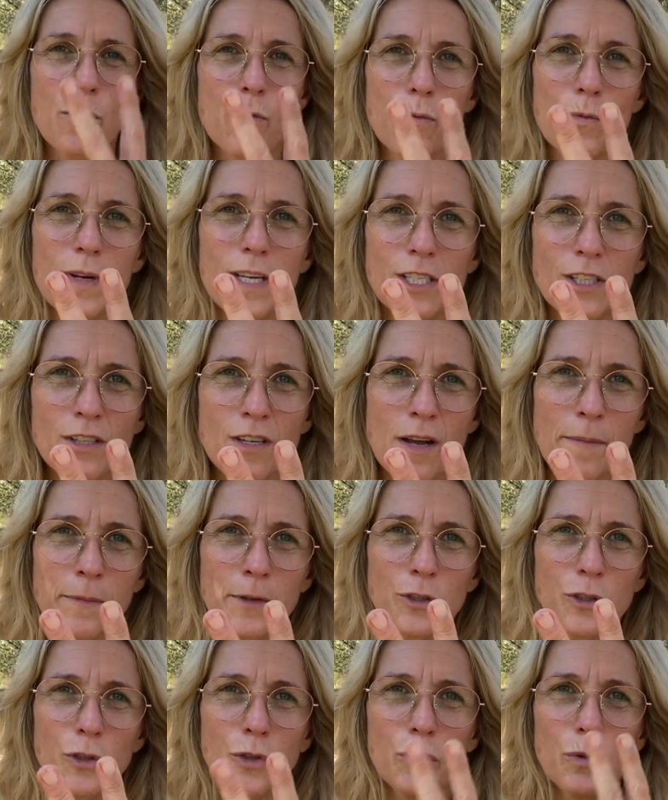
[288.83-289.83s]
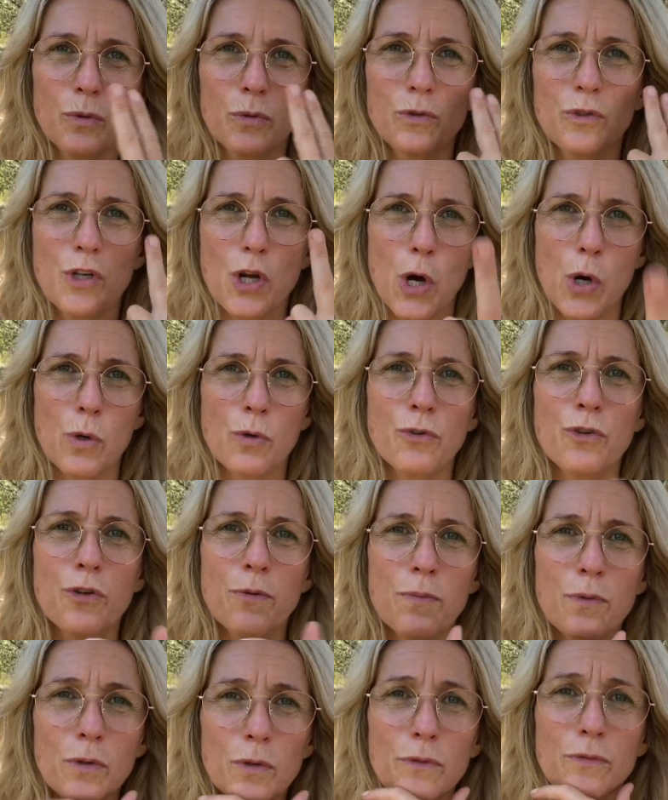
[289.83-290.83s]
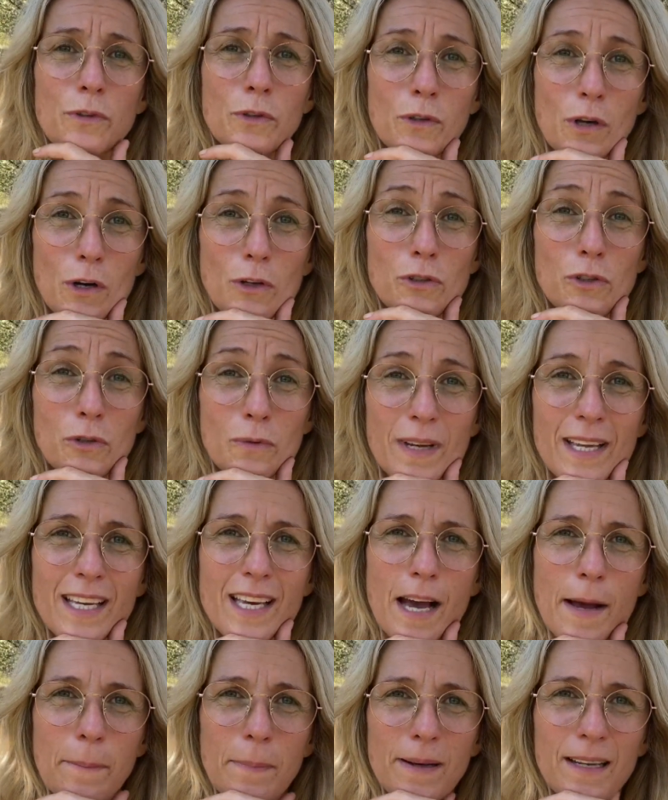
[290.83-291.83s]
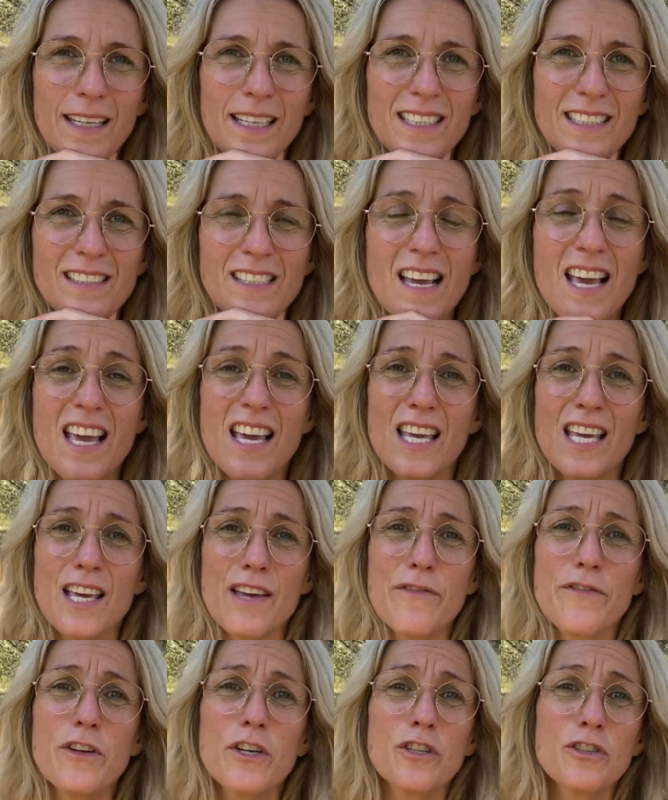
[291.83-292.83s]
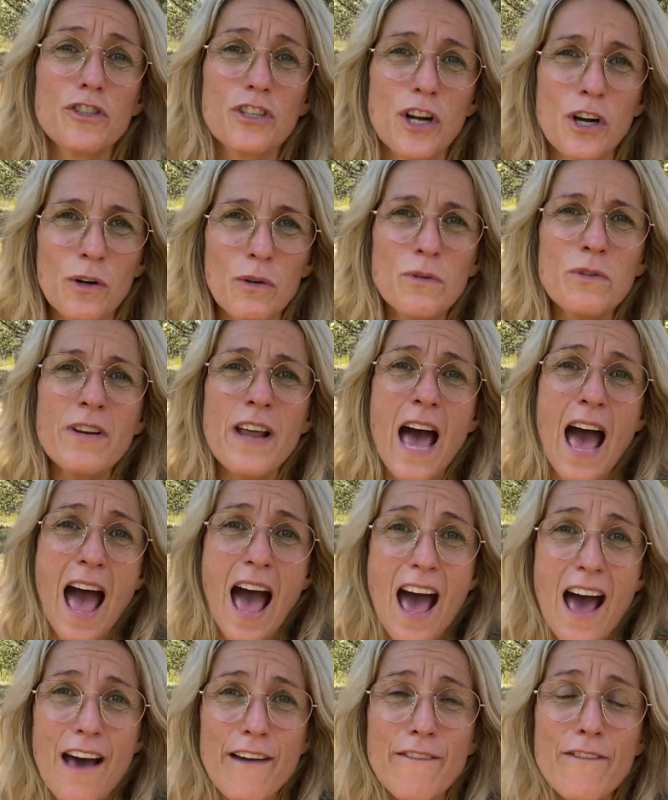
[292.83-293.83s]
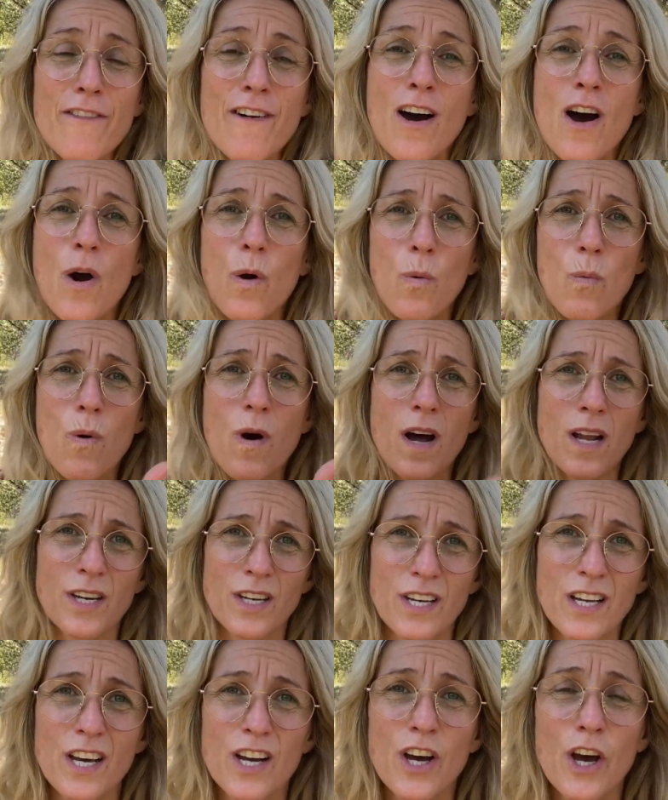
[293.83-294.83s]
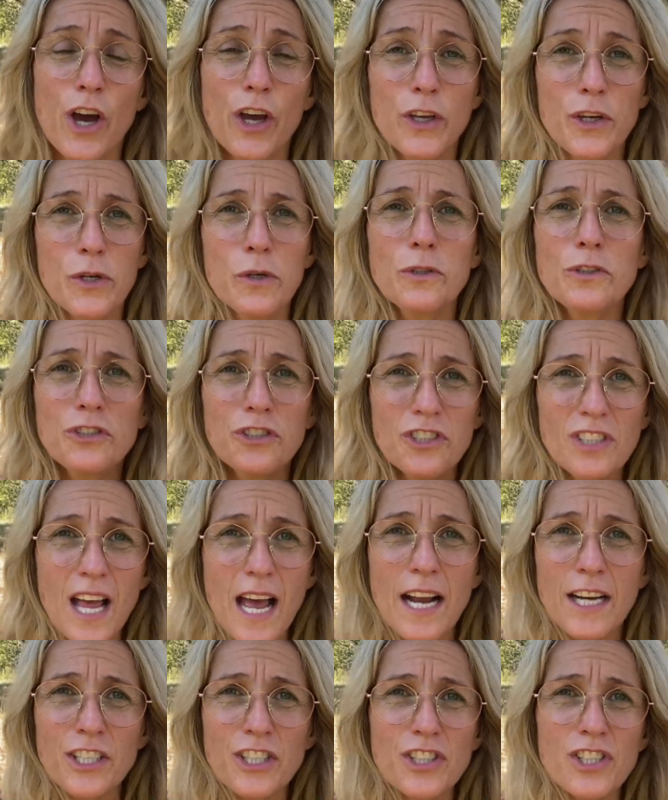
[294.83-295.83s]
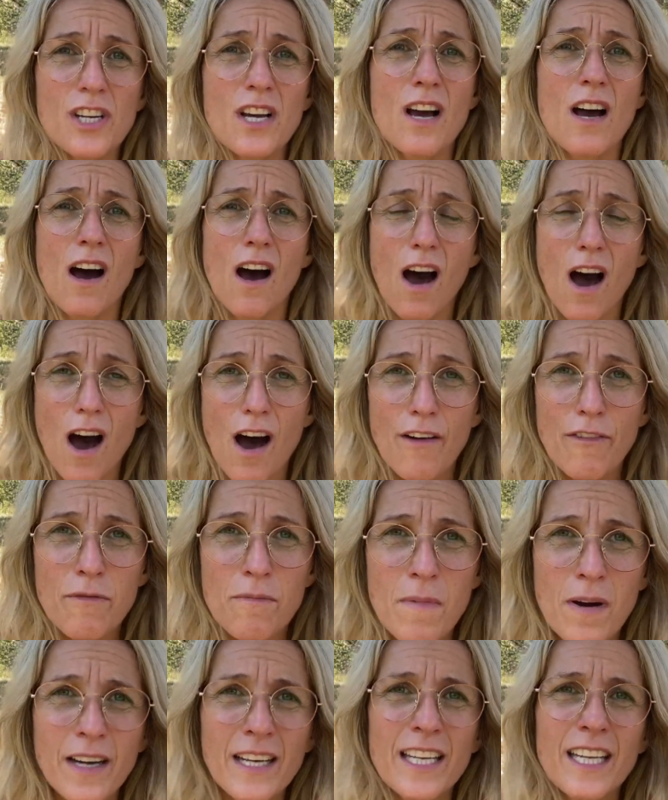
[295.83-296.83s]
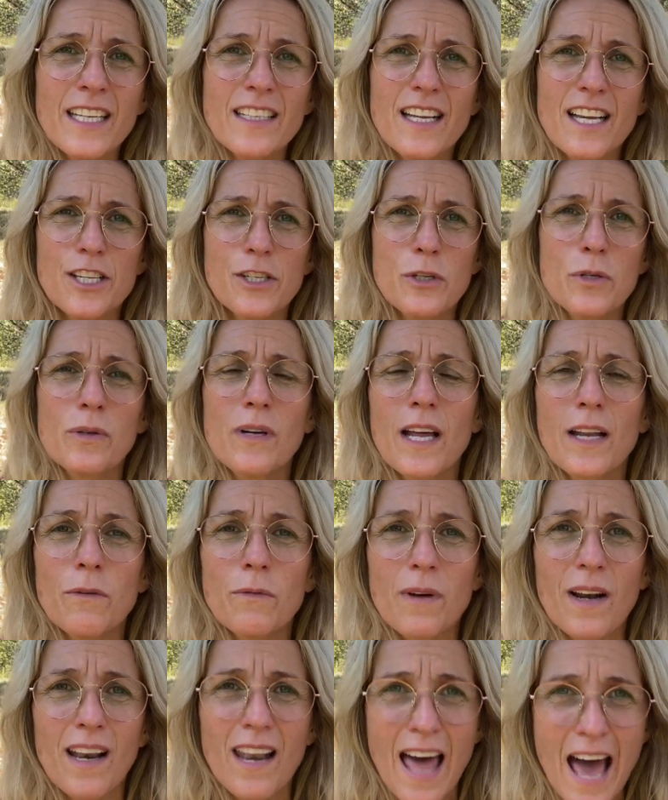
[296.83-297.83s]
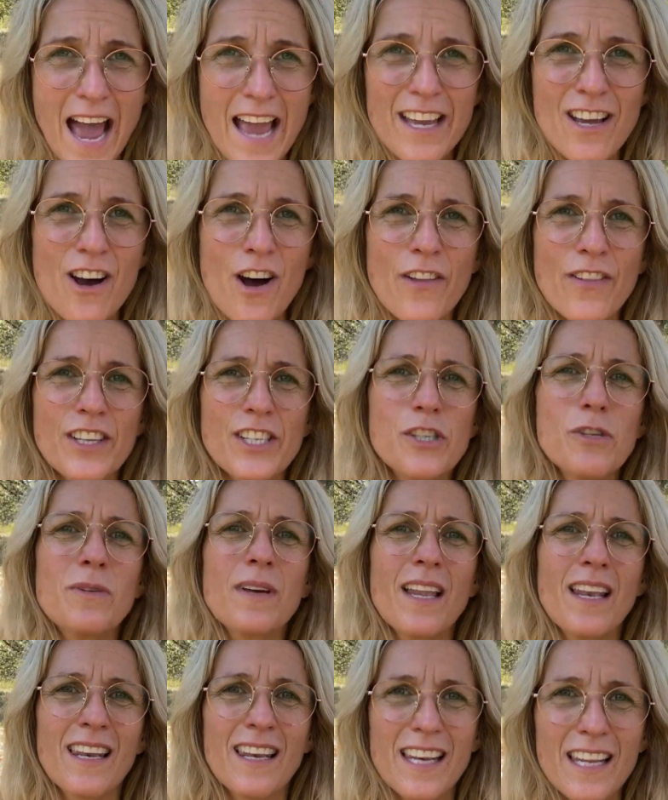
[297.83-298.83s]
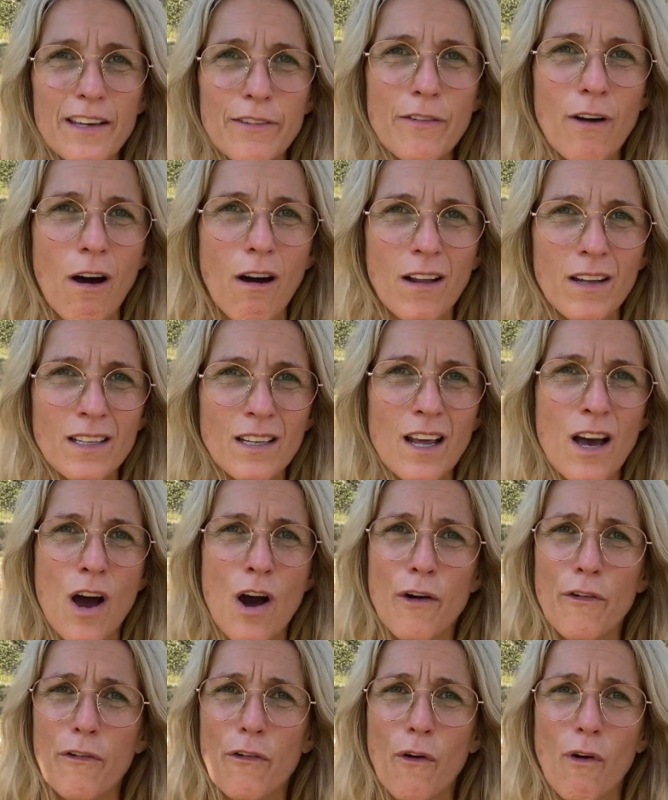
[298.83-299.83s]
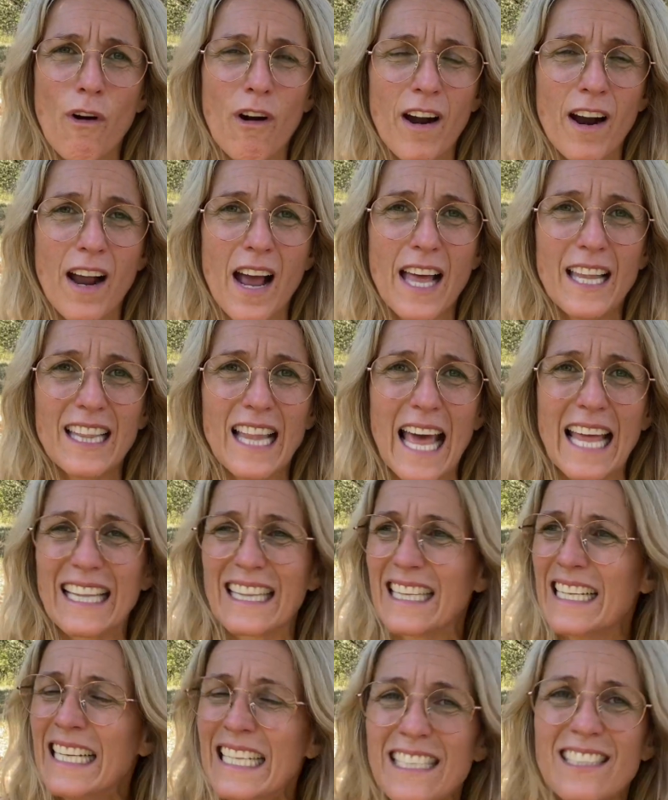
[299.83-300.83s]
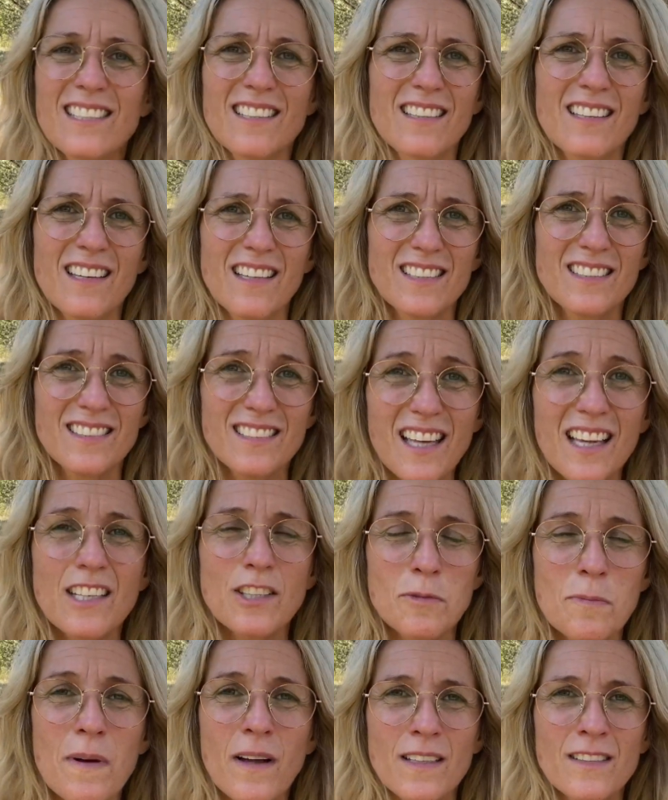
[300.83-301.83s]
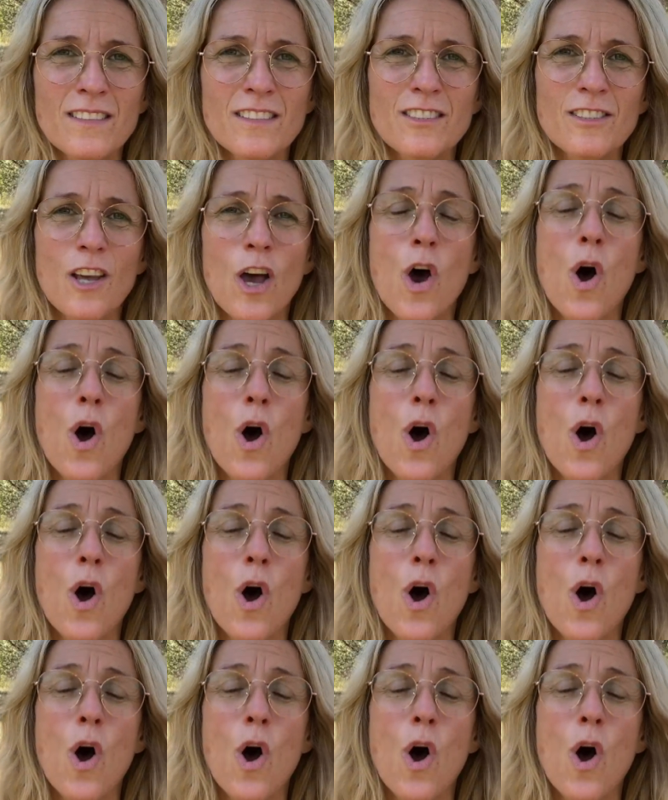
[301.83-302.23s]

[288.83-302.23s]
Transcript: Reason number 2, don't move to Costa Rica, please, if you don't have a huge stash of money that you can rely on, that you can live on for at least 6 months,